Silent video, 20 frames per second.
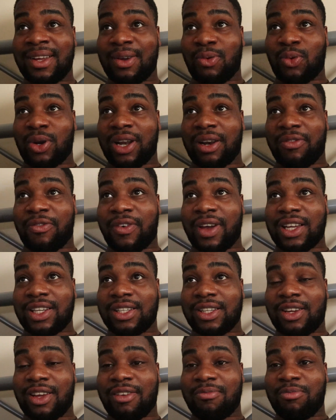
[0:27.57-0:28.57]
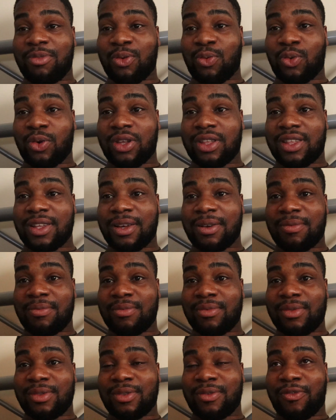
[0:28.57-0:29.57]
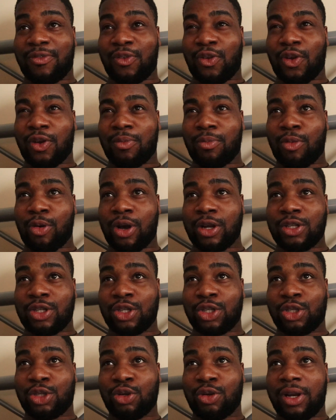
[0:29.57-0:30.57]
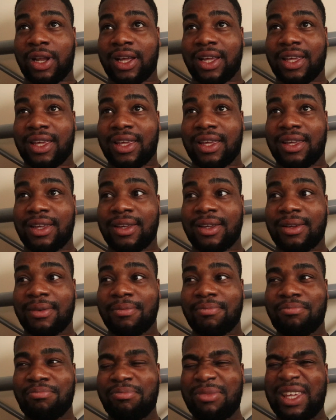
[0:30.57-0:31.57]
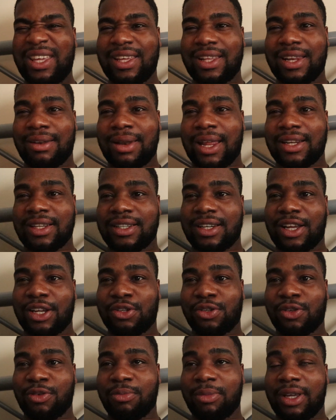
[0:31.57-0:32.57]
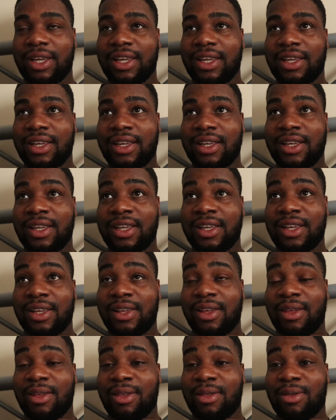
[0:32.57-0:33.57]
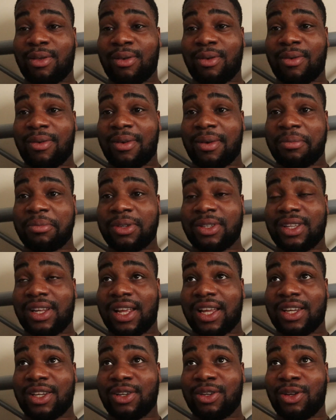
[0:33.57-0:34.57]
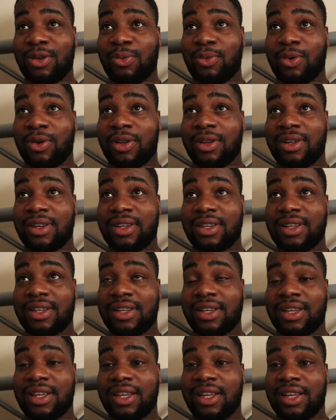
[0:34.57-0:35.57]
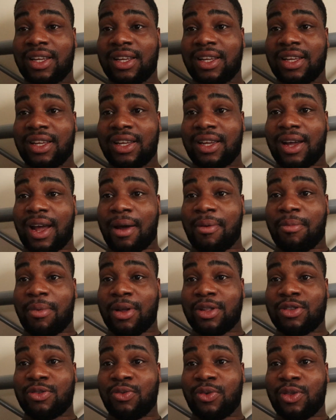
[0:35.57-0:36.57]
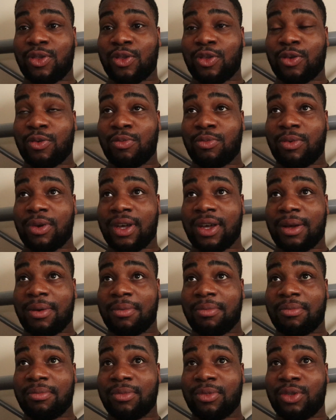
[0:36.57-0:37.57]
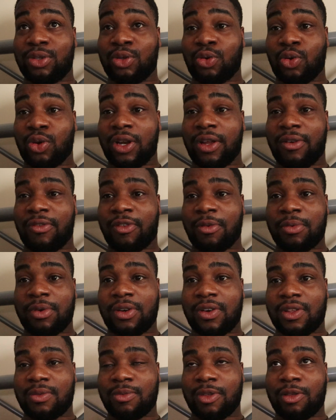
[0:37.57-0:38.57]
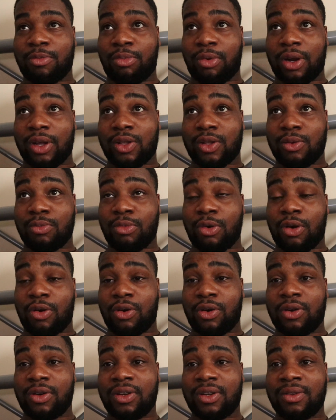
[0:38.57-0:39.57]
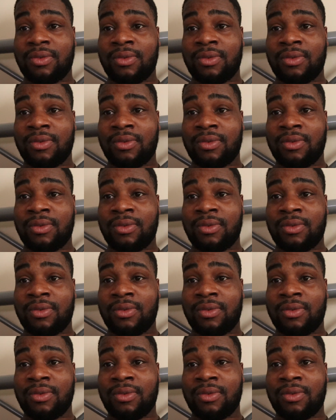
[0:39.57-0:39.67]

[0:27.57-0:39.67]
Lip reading: one advice she gave me was to vlog more and just show like me, like the natural me. So I'm just like, you know what? I'm about to resume uni from the Christmas break tomorrow.